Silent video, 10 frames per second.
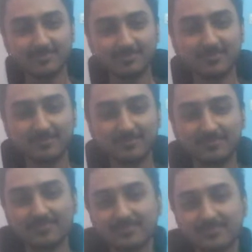
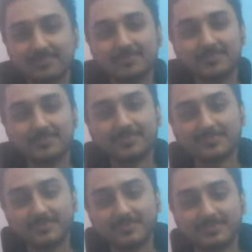
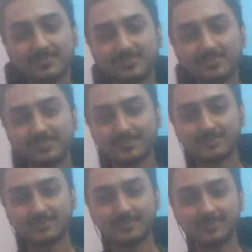
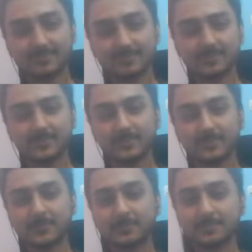
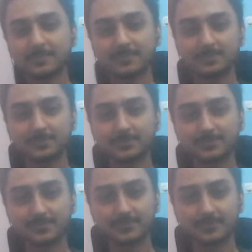
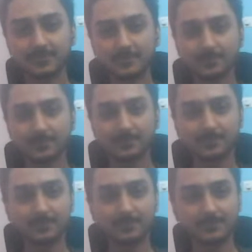
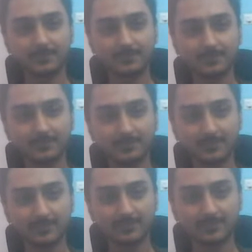
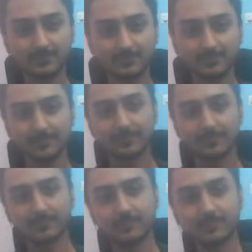
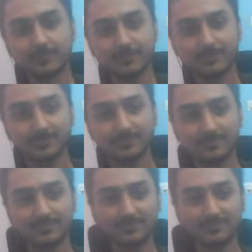(not speaking)